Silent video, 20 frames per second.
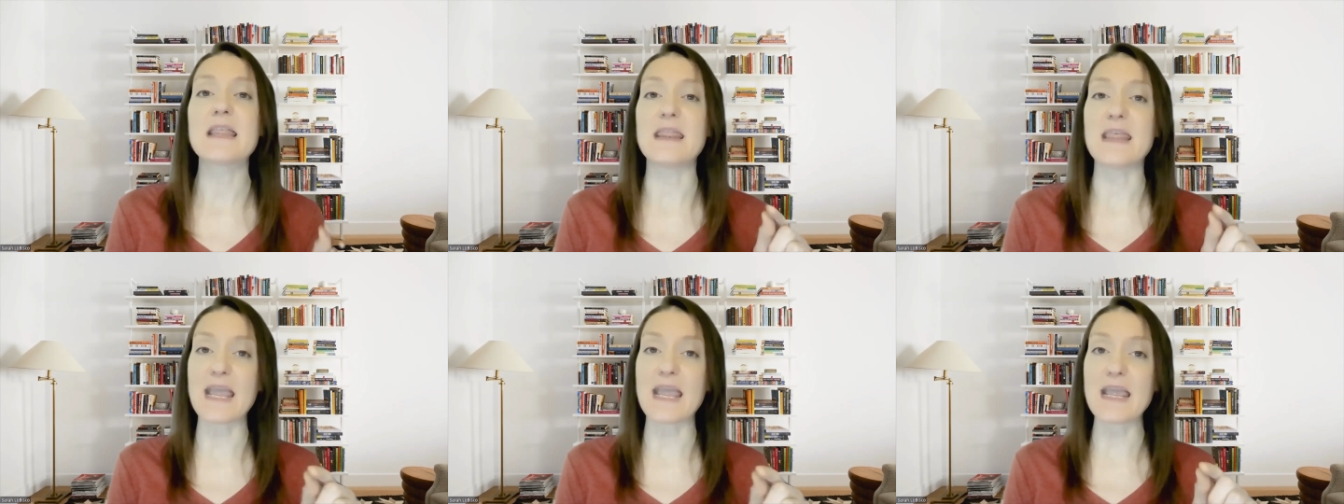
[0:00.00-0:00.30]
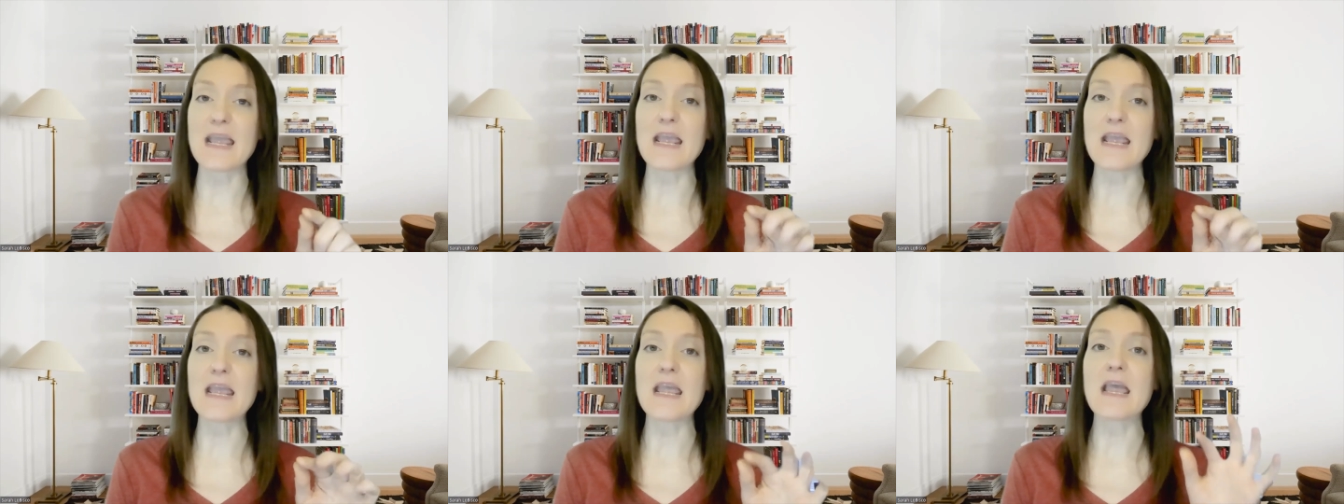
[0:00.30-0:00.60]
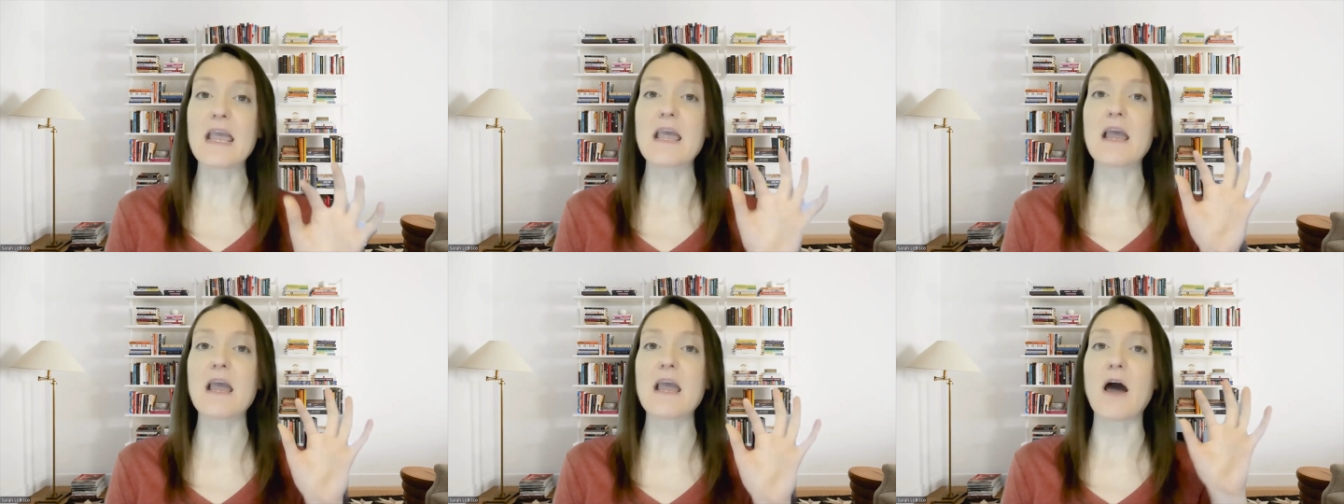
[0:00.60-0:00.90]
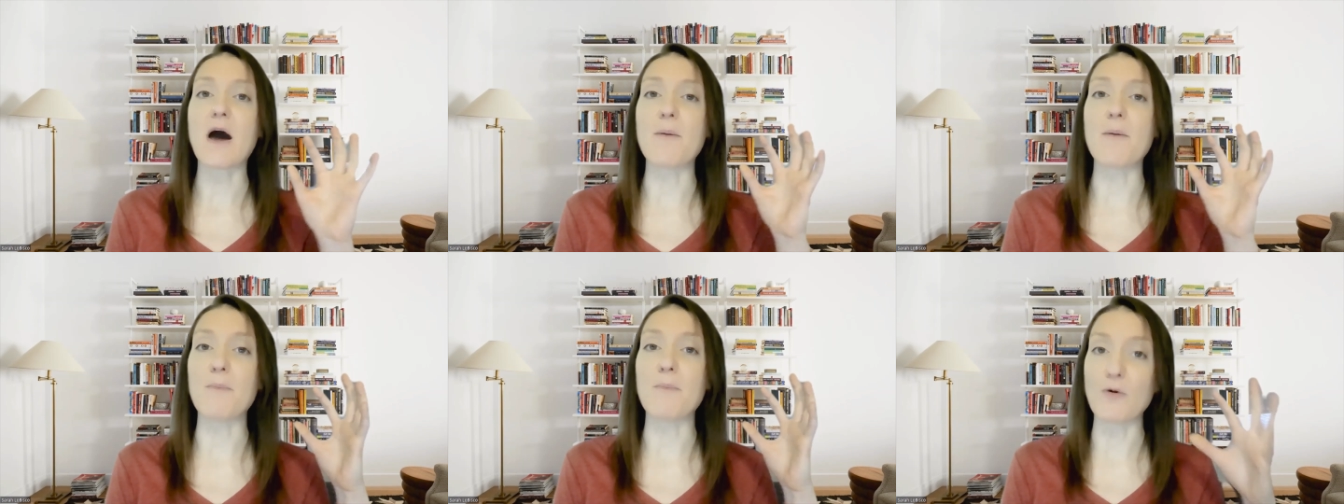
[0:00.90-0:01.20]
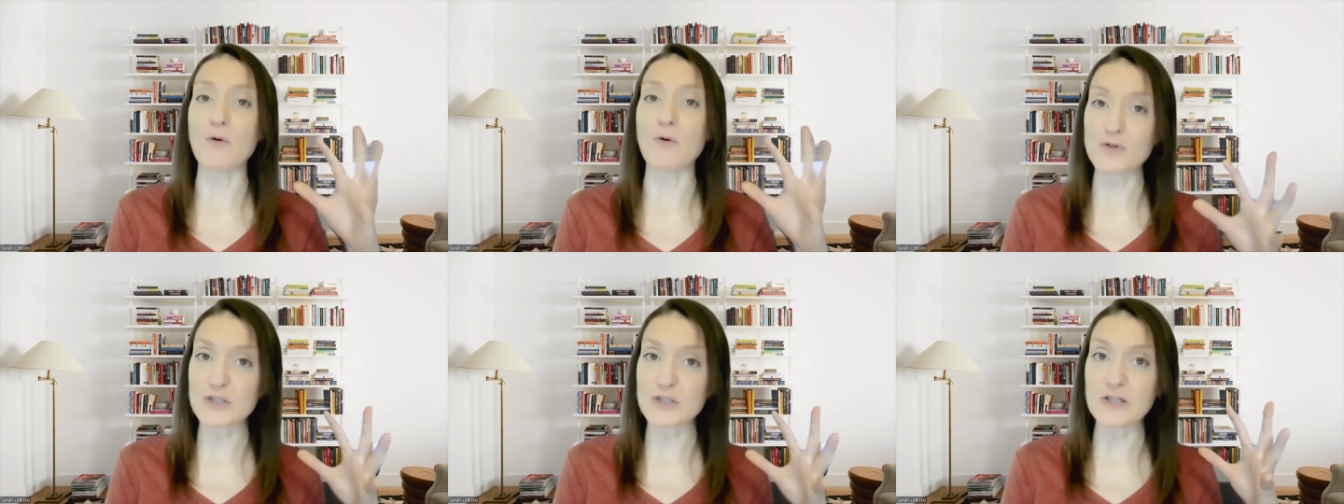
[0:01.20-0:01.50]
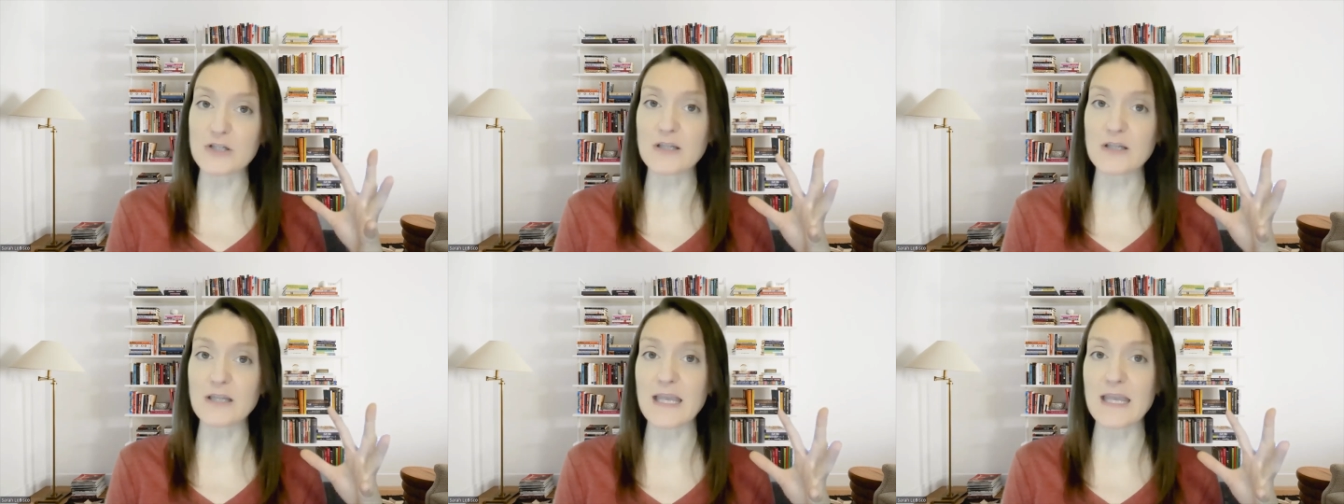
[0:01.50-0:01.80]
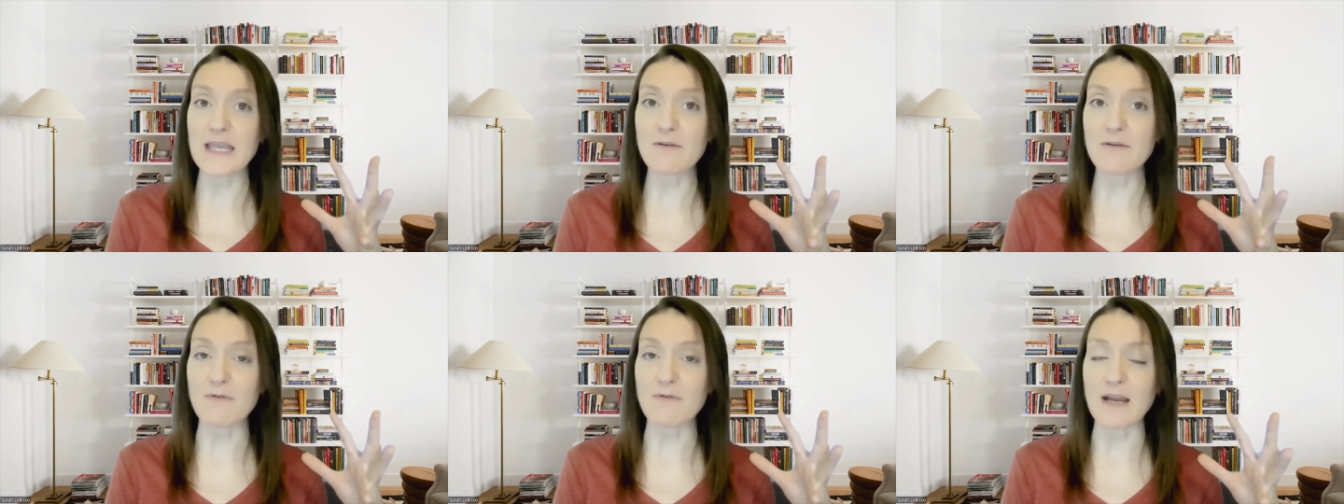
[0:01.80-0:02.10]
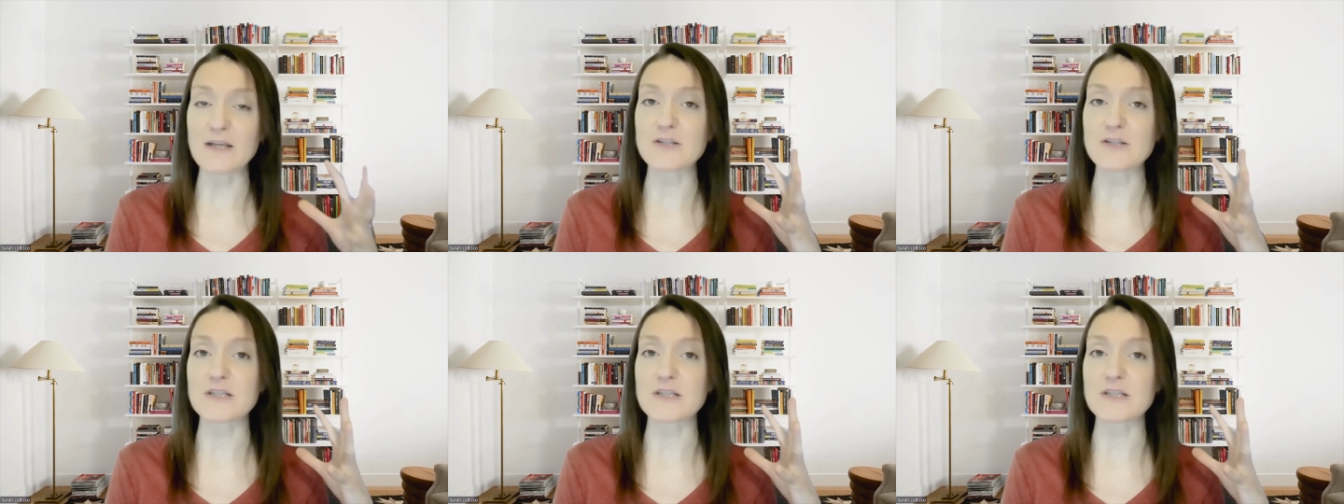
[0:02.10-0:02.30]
they emotionally, right?